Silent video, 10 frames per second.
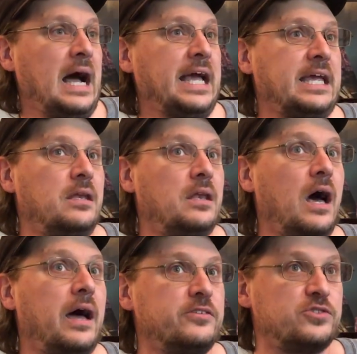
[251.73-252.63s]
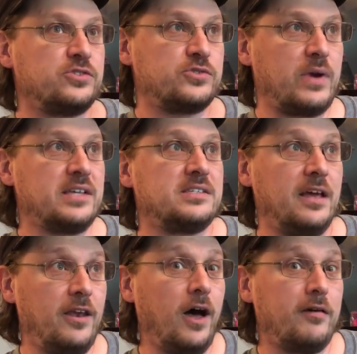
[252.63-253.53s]
I cannot
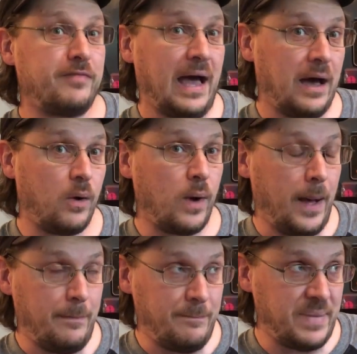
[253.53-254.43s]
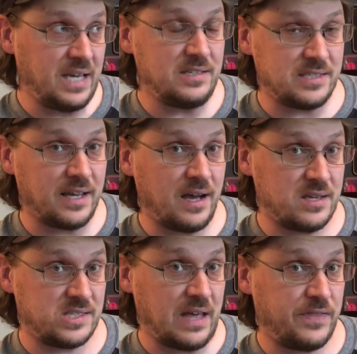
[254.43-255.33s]
stress enough how amazing
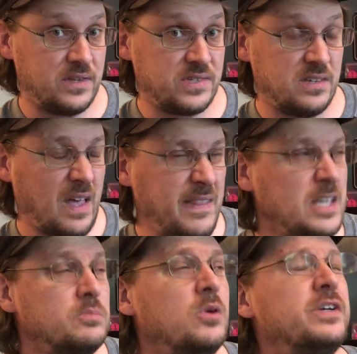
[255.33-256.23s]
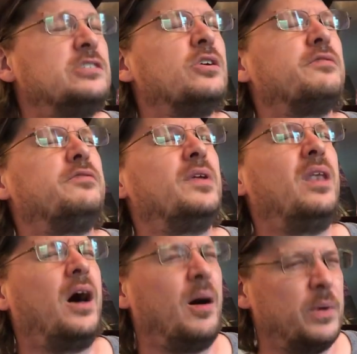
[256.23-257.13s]
a set this is. And these movies look
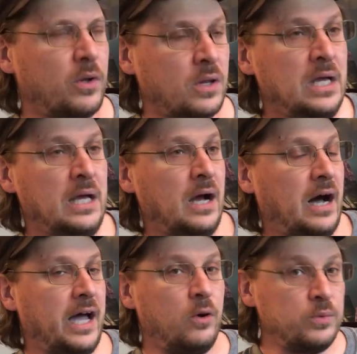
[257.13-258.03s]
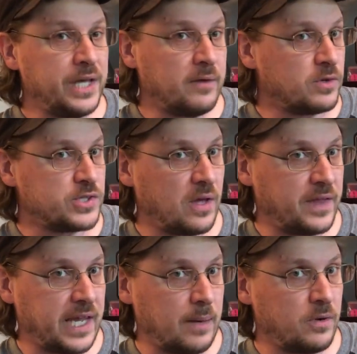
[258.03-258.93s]
phenomenal. I only ever saw
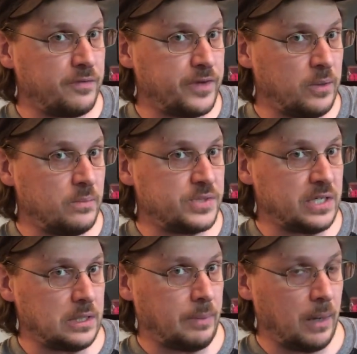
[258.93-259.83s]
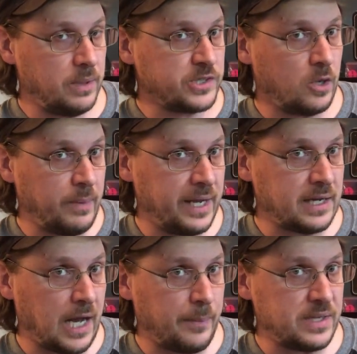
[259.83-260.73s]
the GAMERA films in the public domain
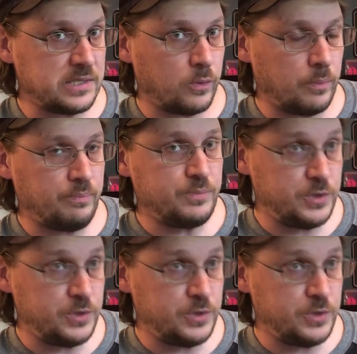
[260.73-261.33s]
copies that were